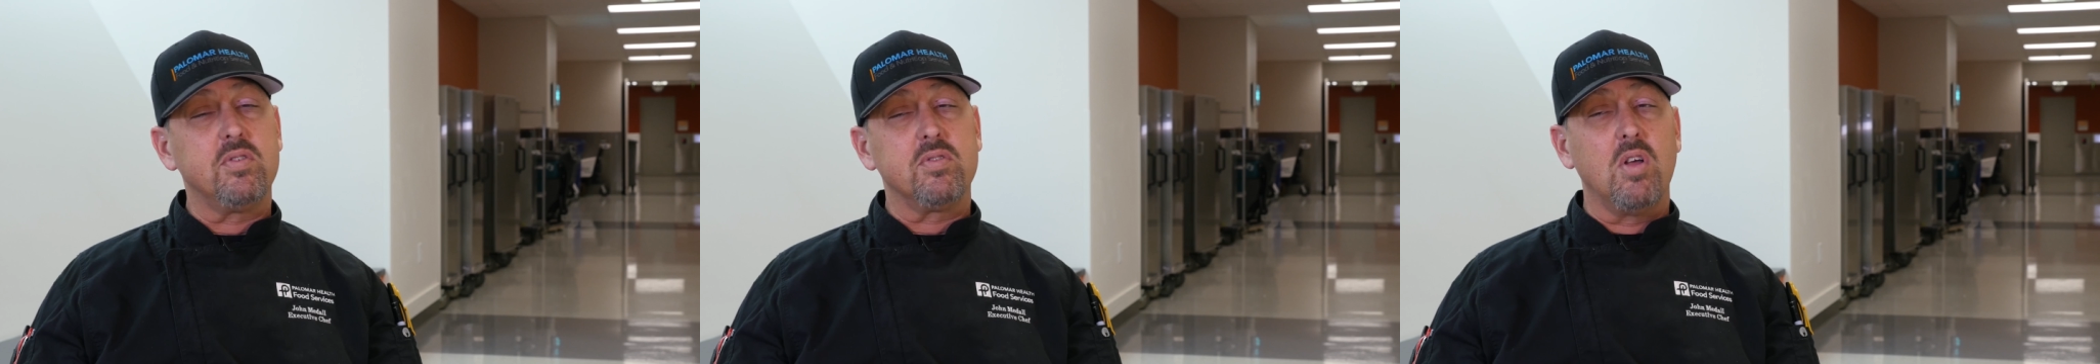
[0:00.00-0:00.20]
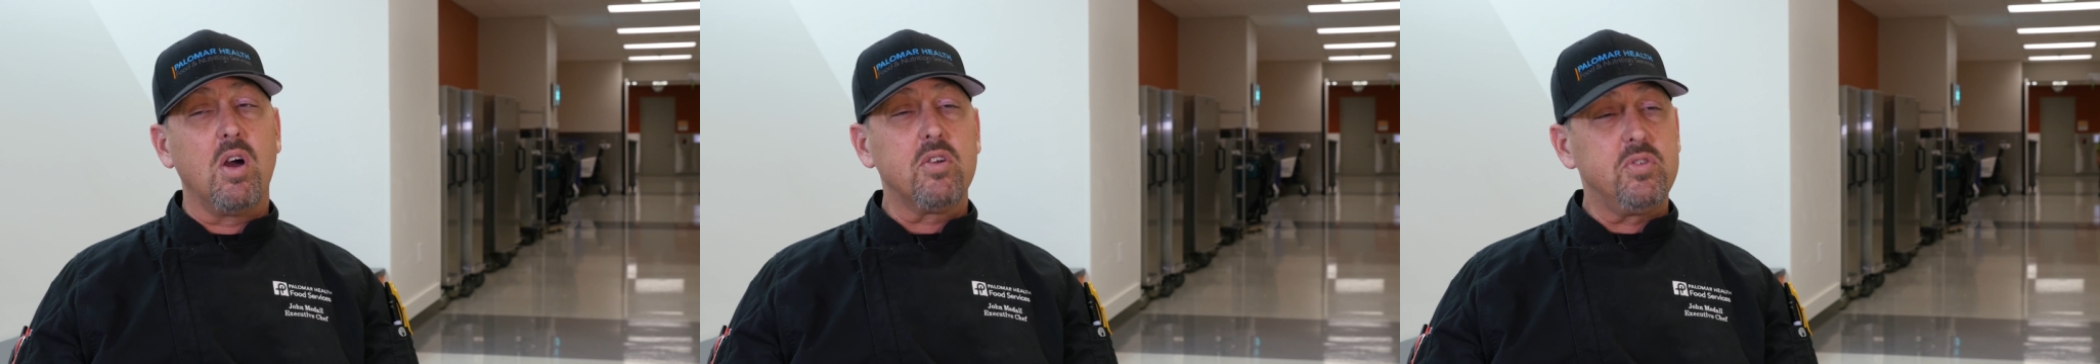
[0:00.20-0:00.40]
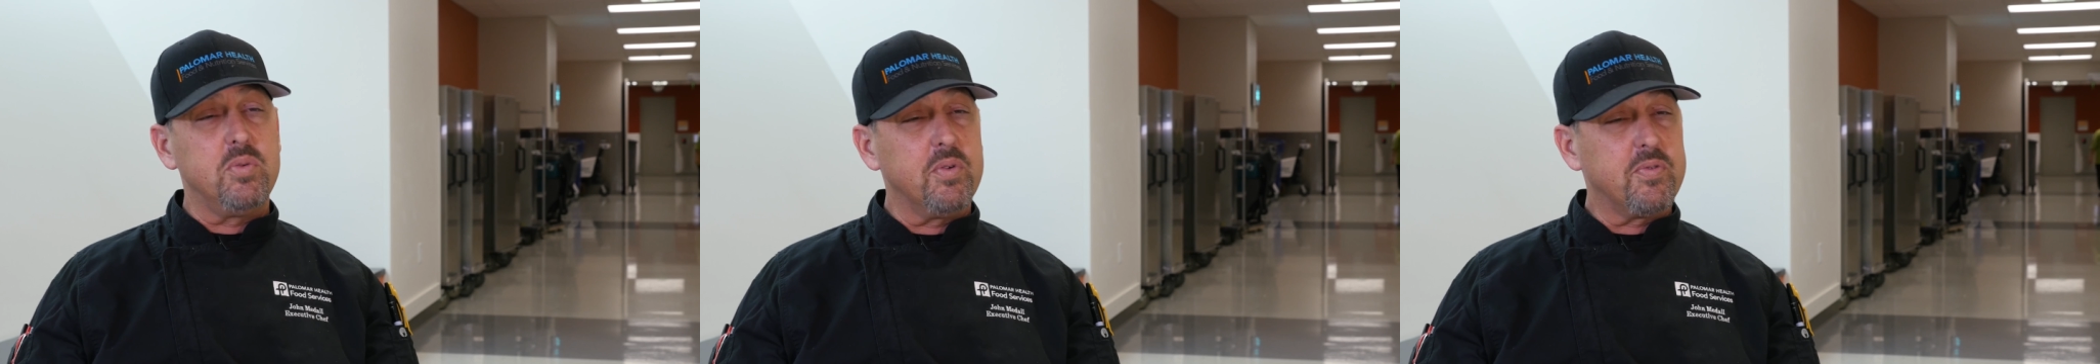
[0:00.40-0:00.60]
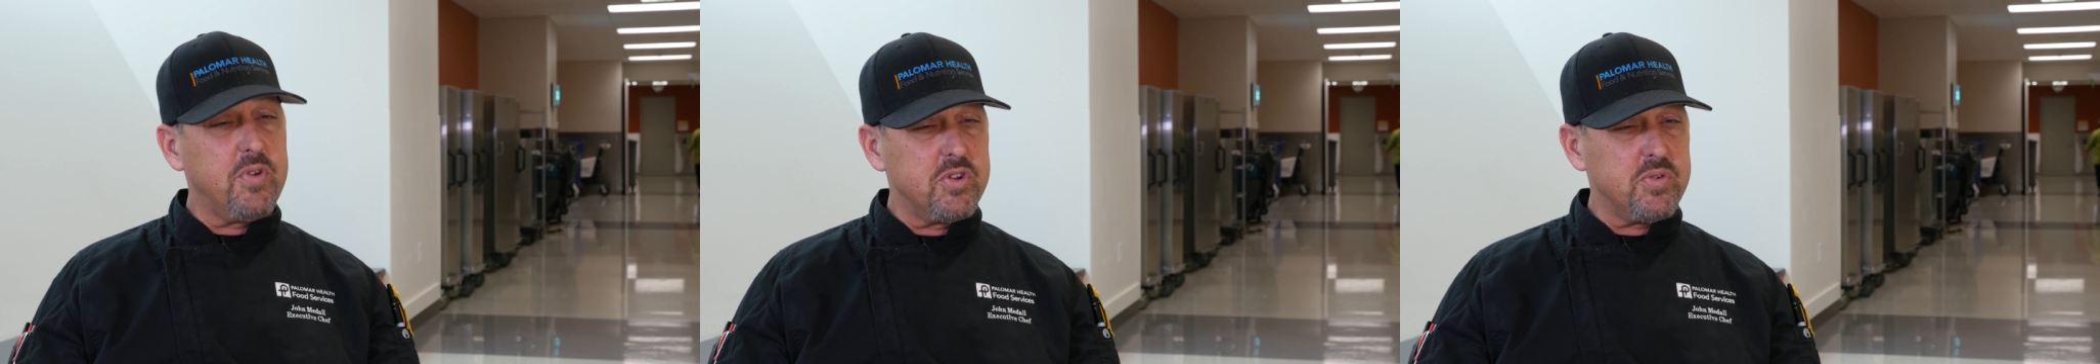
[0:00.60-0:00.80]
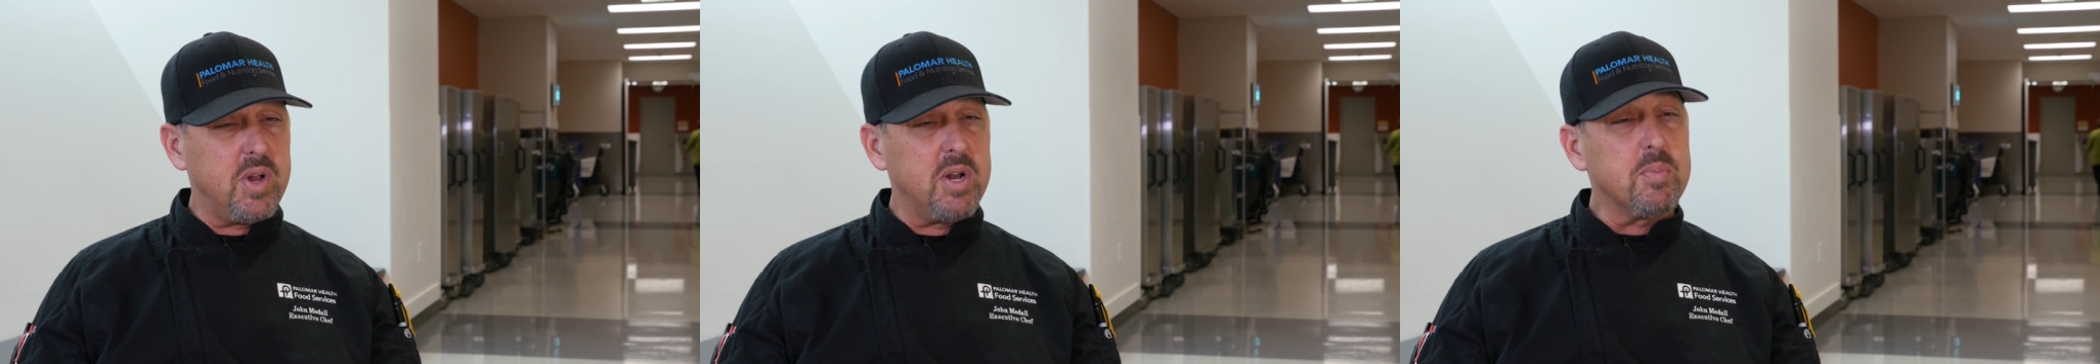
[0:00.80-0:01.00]
as long as you
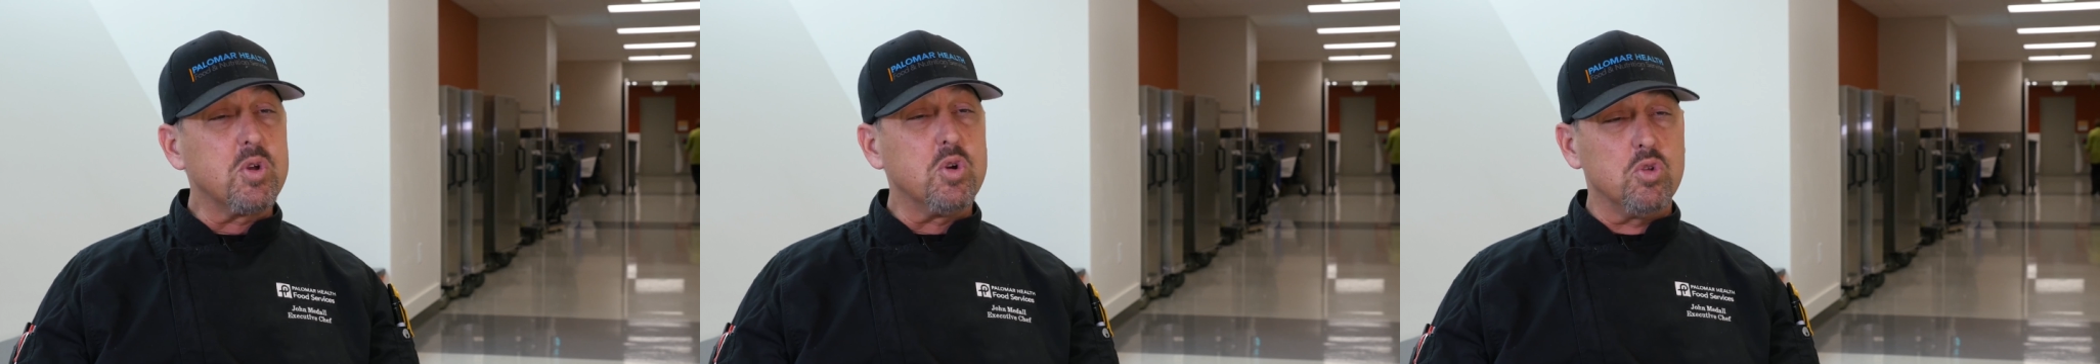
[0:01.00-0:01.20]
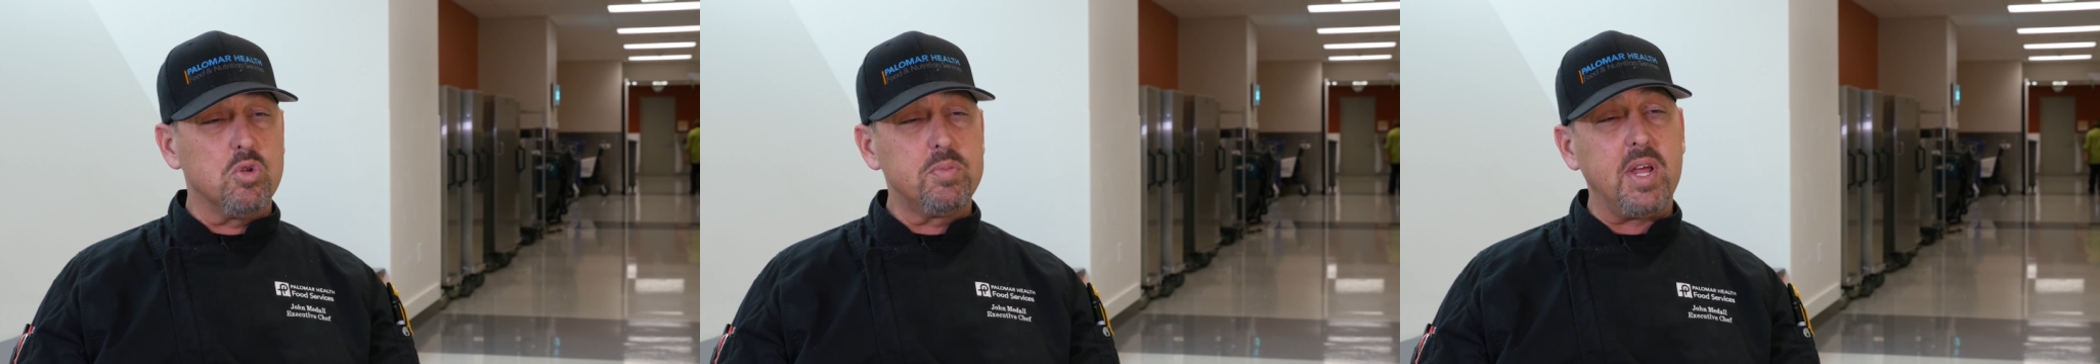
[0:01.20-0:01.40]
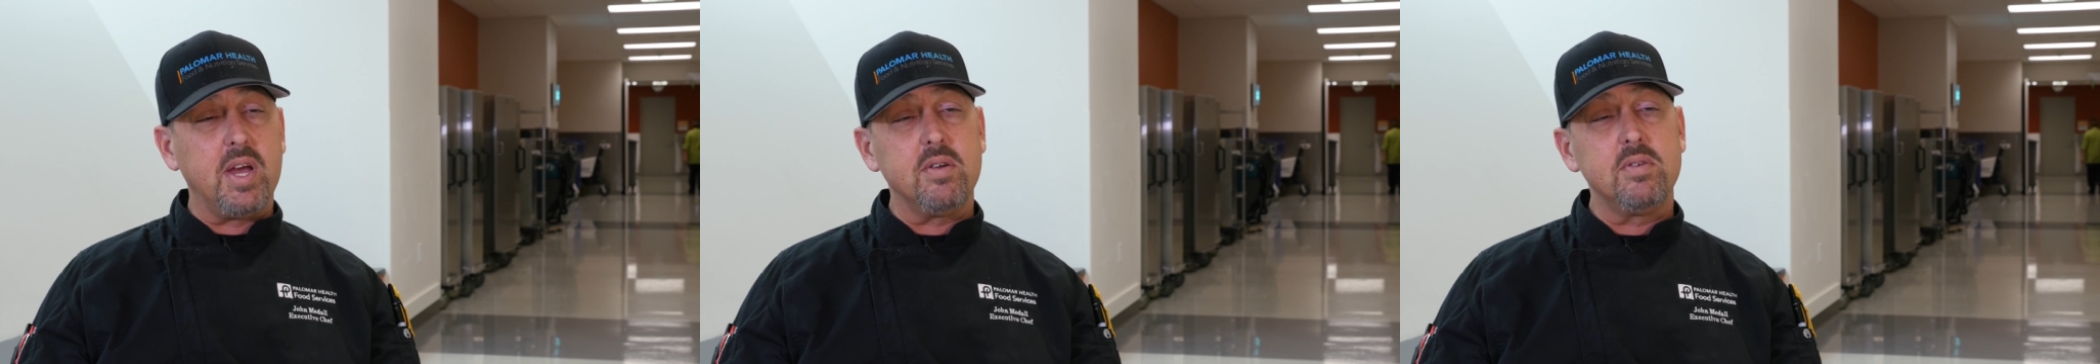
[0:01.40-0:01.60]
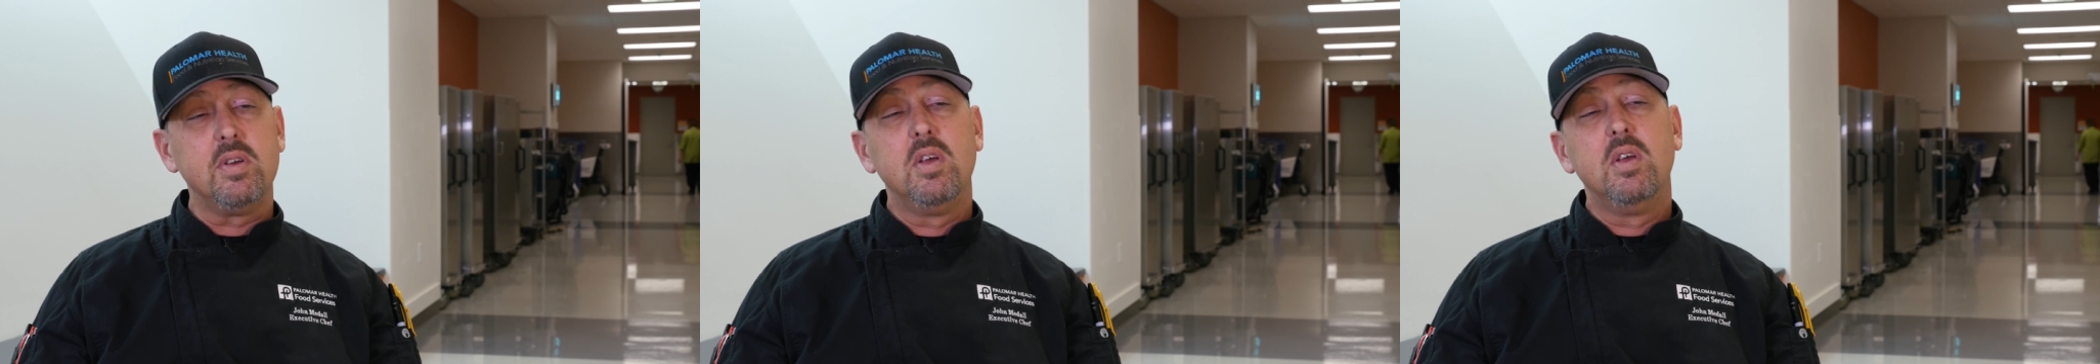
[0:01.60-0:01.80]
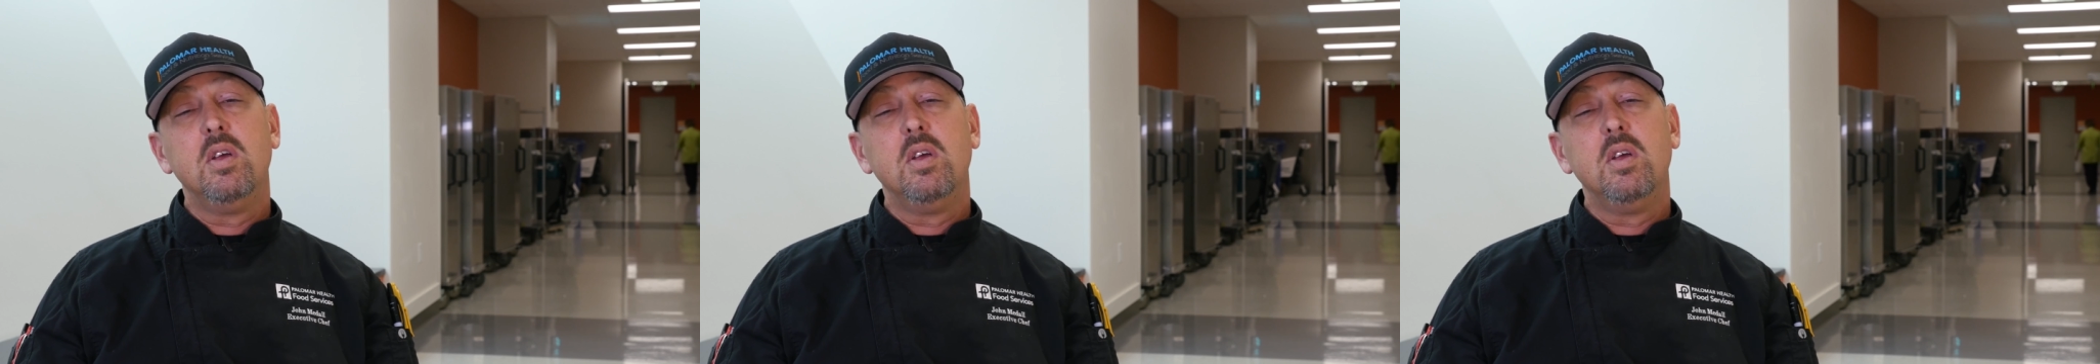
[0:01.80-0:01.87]
refrigerate them, cool them down.